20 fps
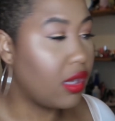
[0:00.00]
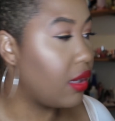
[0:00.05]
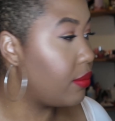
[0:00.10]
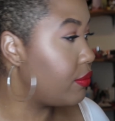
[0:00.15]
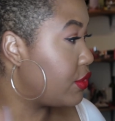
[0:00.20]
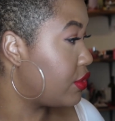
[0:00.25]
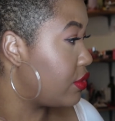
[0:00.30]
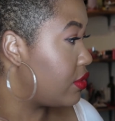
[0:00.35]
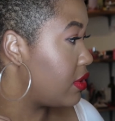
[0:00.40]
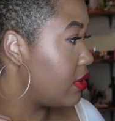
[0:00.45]
um,
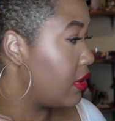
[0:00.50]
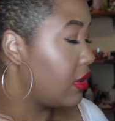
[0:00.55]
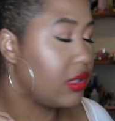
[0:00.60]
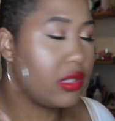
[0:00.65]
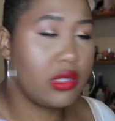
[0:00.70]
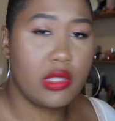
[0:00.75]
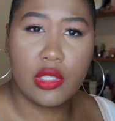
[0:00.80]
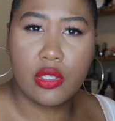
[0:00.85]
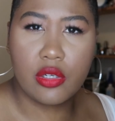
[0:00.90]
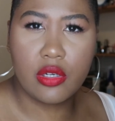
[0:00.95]

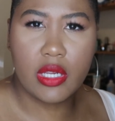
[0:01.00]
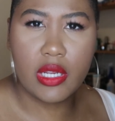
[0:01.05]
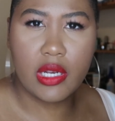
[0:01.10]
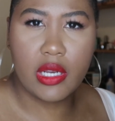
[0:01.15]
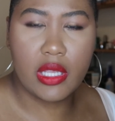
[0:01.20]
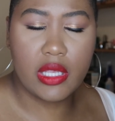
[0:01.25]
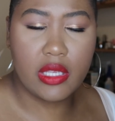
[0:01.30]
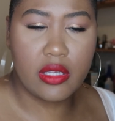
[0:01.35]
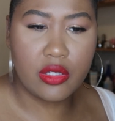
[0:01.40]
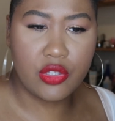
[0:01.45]
glitter
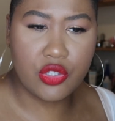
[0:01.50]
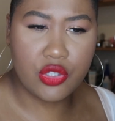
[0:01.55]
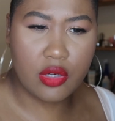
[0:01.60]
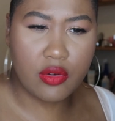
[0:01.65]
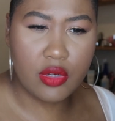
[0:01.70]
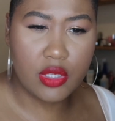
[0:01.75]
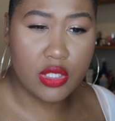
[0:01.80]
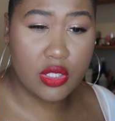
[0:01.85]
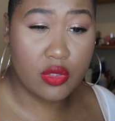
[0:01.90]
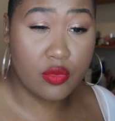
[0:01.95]

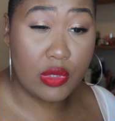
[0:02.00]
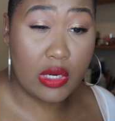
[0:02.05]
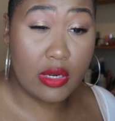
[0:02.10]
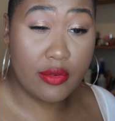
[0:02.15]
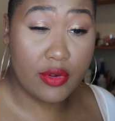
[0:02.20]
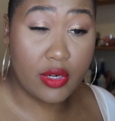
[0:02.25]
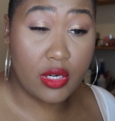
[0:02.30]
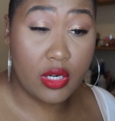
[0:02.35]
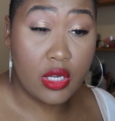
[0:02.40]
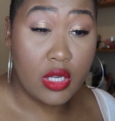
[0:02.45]
insurance or
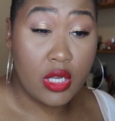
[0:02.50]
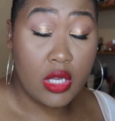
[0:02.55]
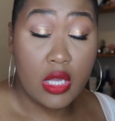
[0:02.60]
whatever